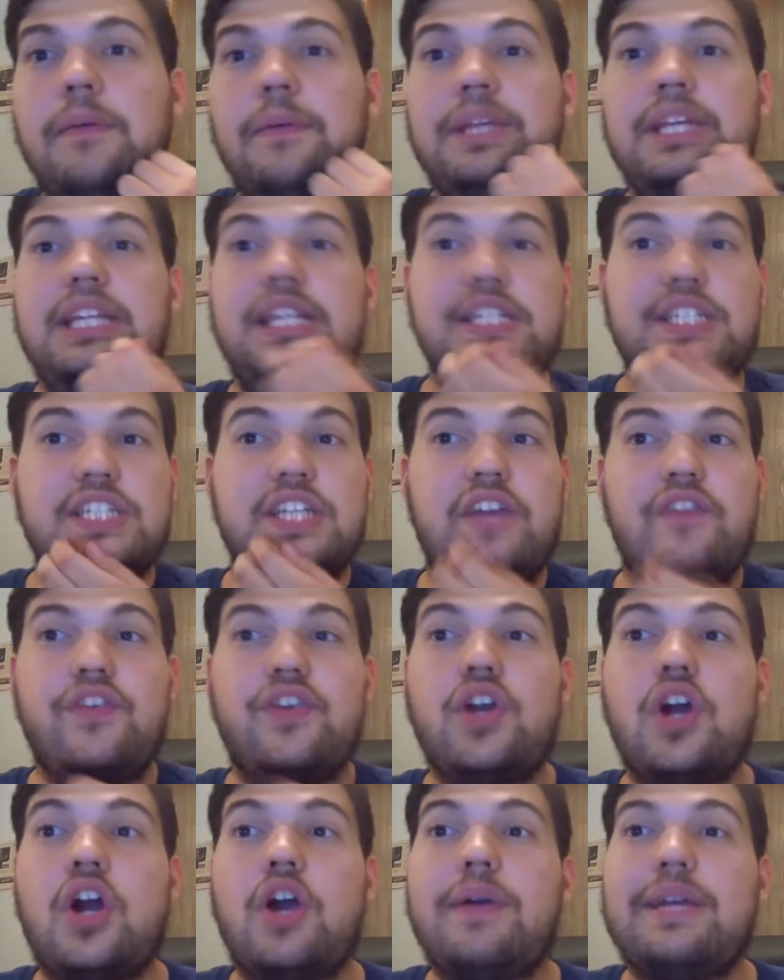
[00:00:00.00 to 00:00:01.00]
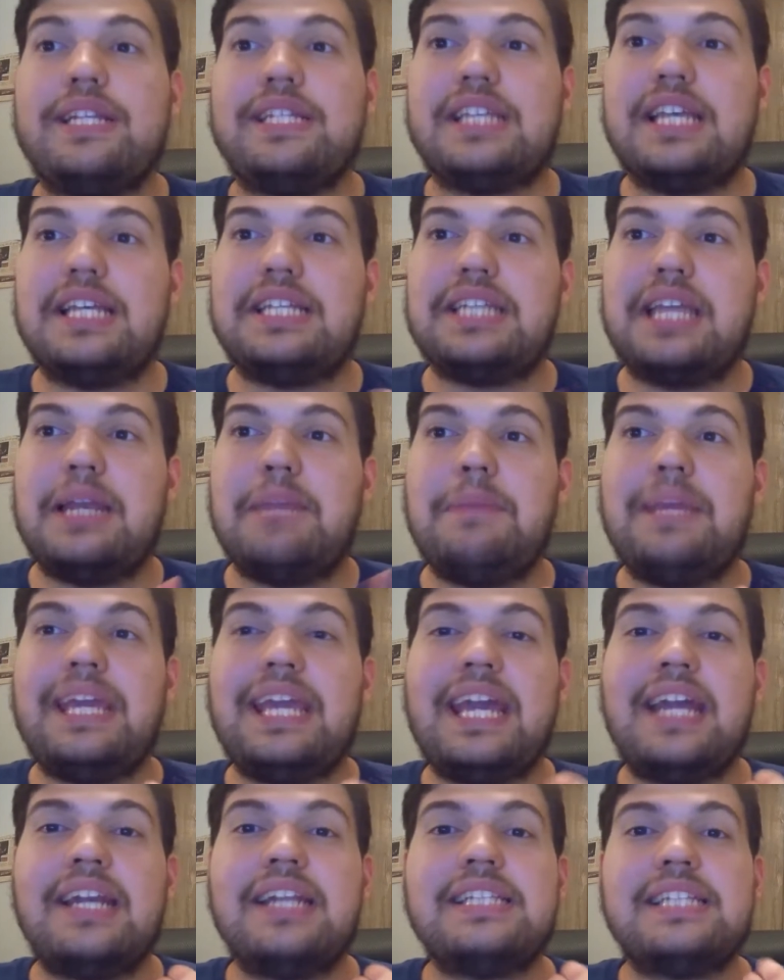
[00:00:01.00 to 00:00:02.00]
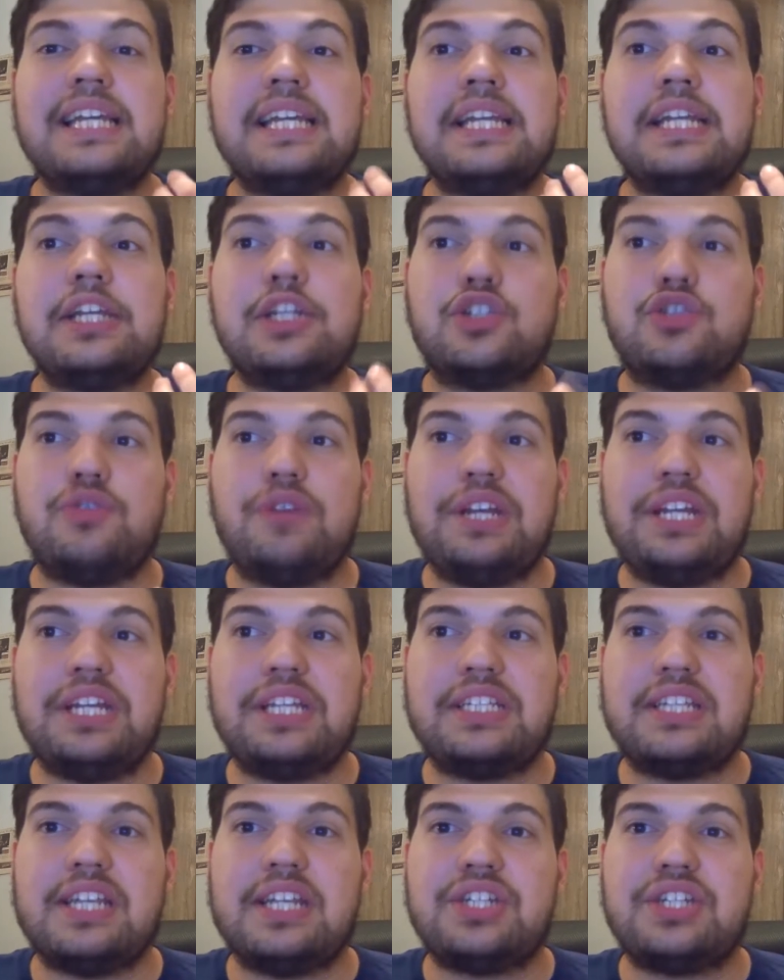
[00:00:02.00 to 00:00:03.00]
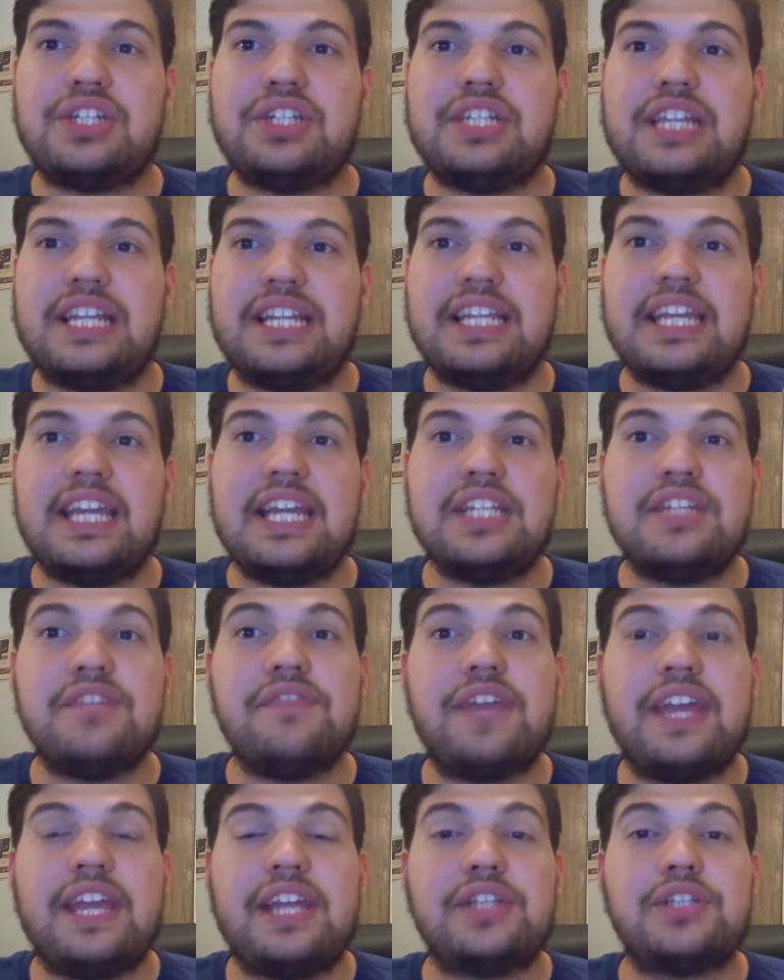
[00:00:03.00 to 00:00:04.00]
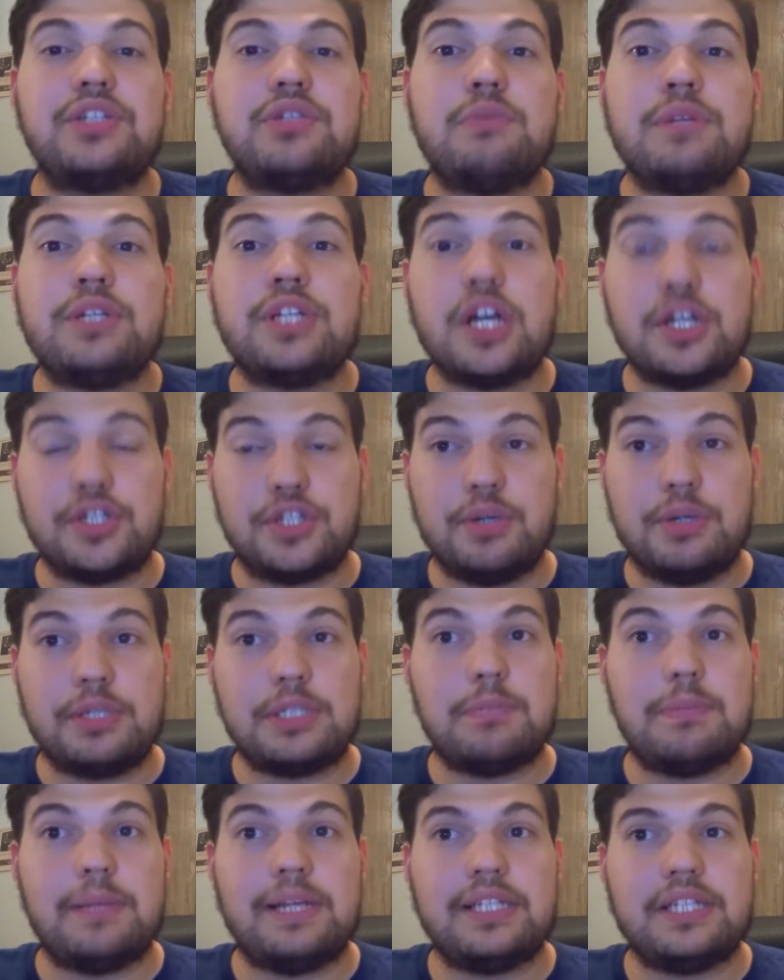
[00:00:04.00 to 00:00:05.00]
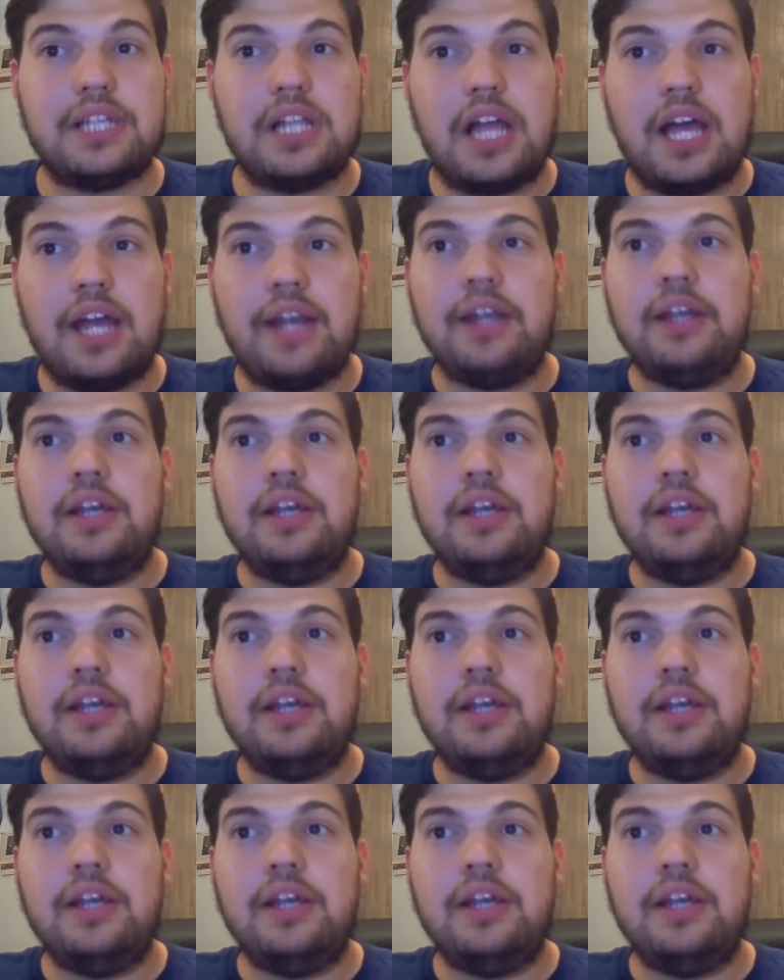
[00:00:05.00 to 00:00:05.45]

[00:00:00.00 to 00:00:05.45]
He discovered RSS and began attending training sessions at the age of 8, which also explains a lot.